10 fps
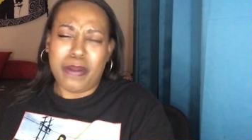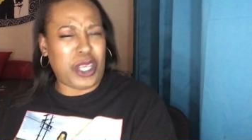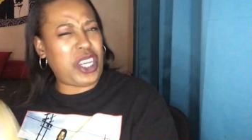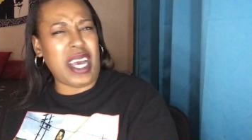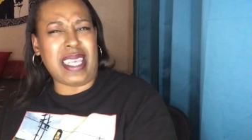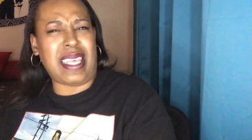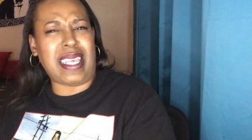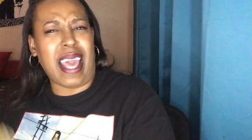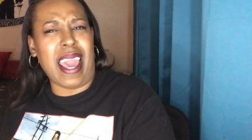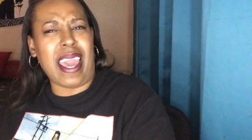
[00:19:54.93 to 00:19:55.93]
Just
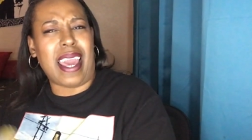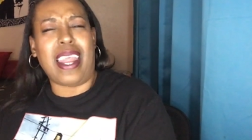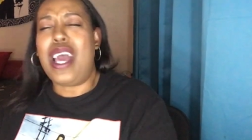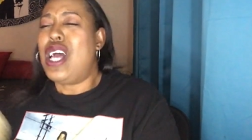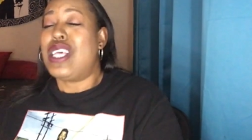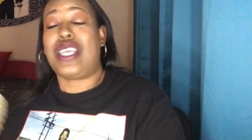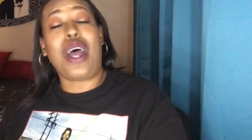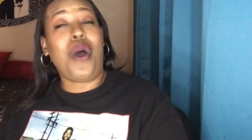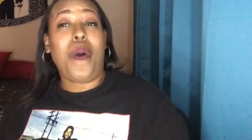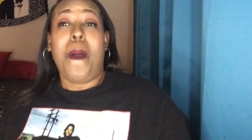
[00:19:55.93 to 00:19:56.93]
saying.
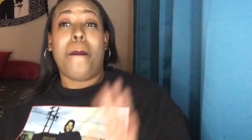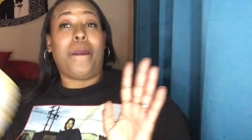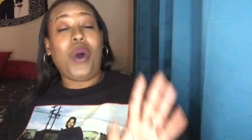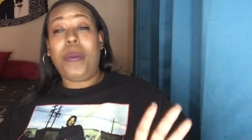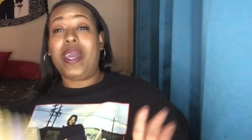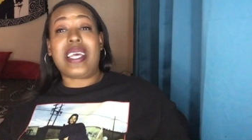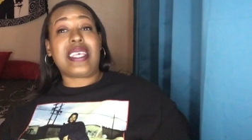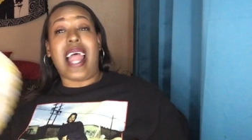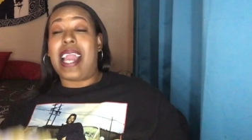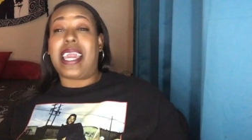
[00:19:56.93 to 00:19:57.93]
So Booby is
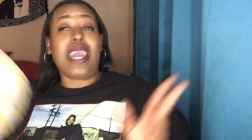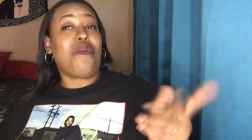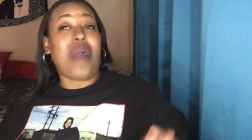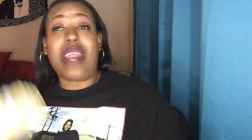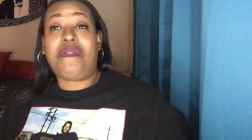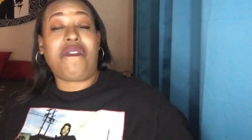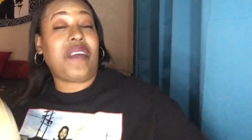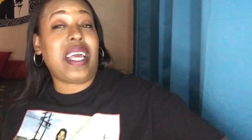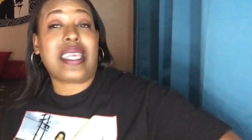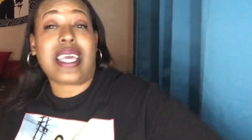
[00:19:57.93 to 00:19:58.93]
like, he ready for
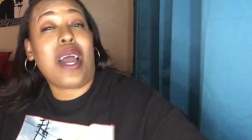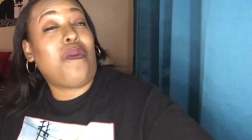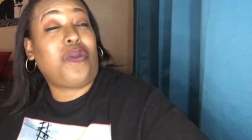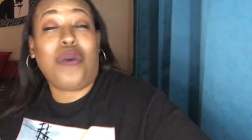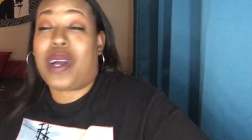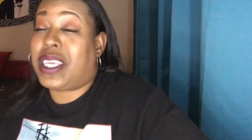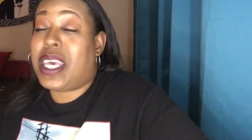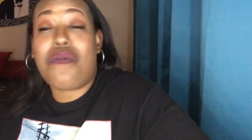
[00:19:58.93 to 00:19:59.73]
Fizz to come through because he